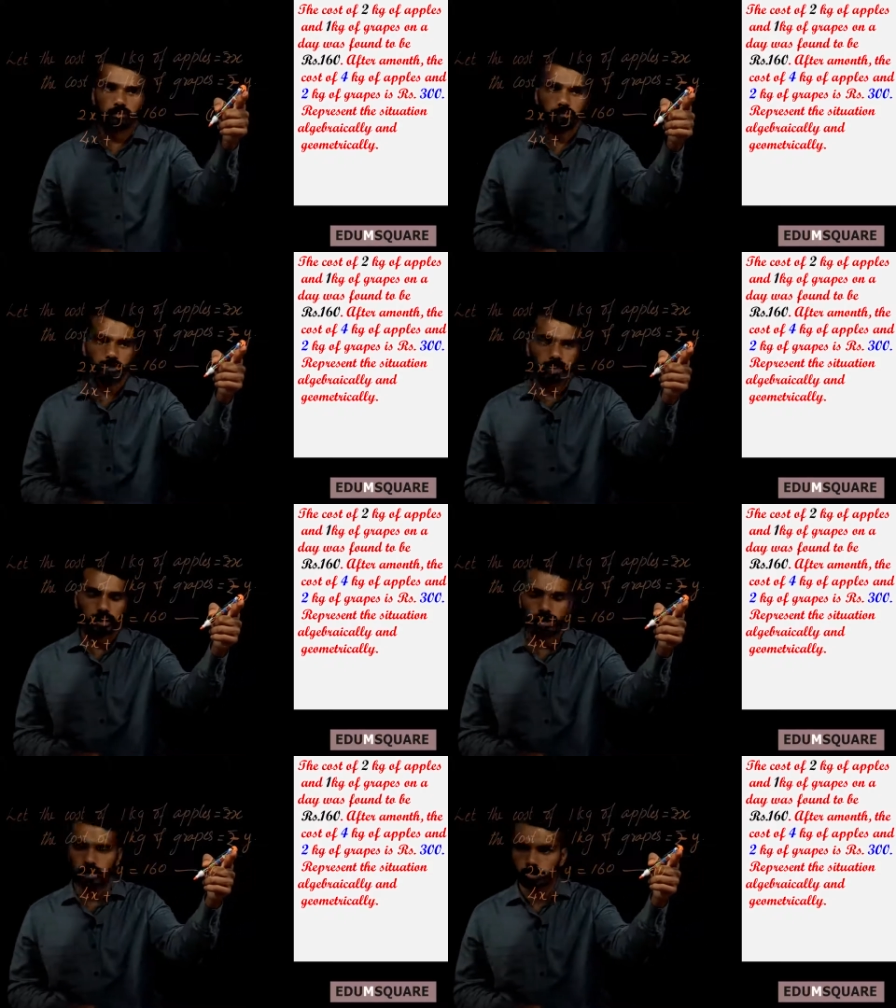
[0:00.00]

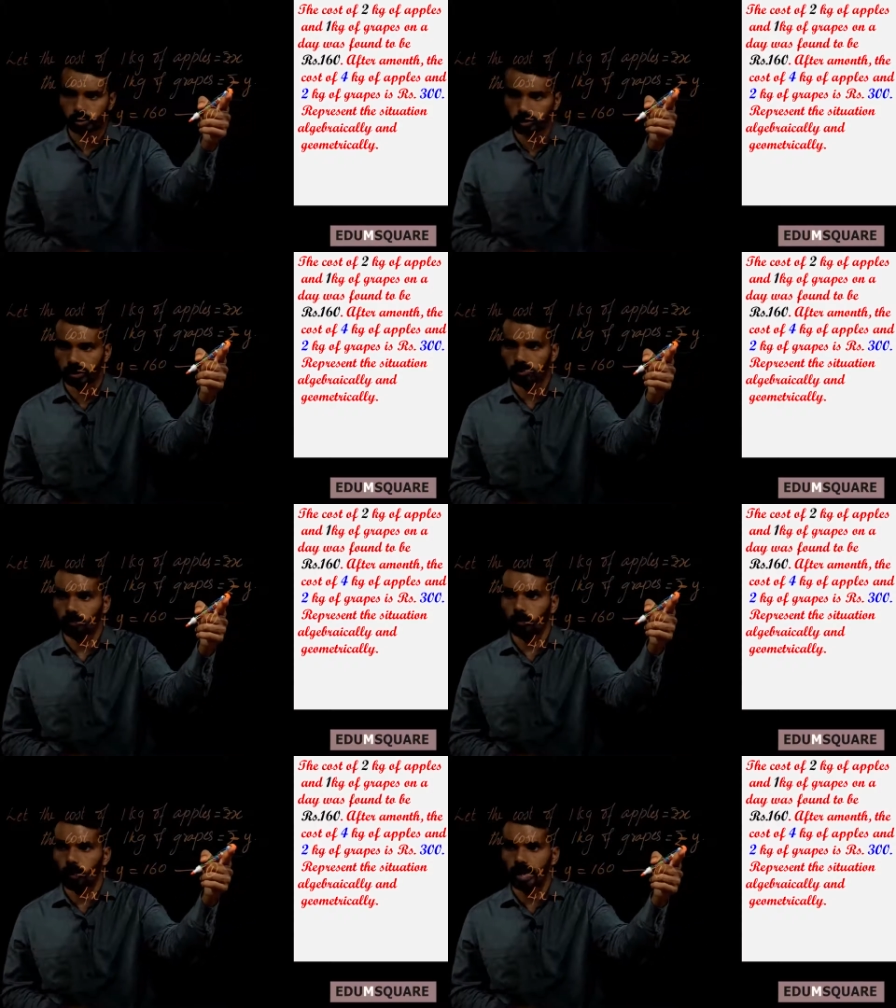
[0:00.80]
we took
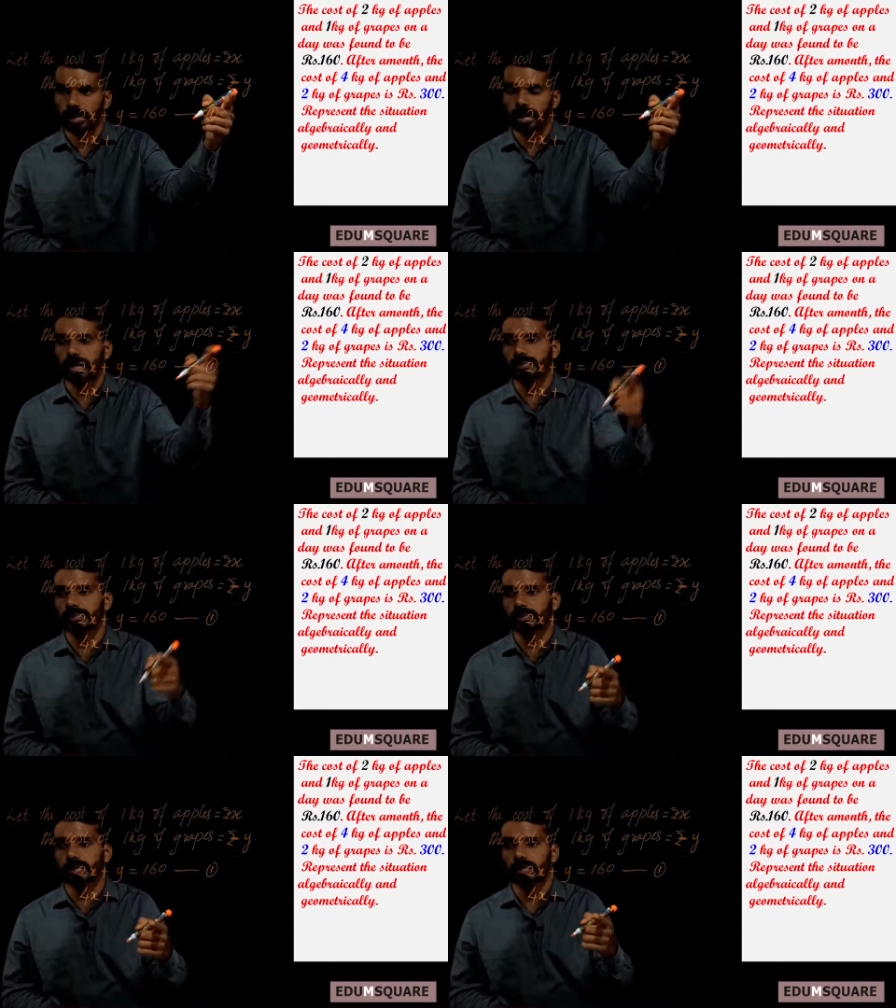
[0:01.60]
Y as
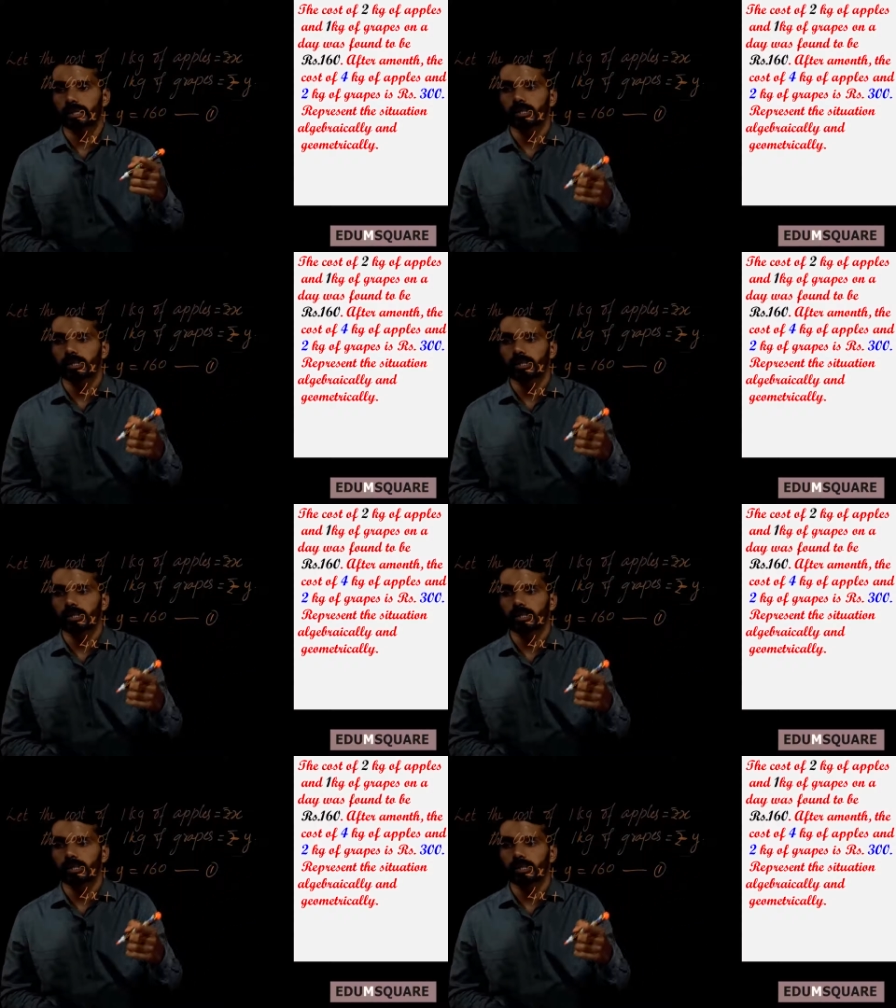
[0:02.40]
the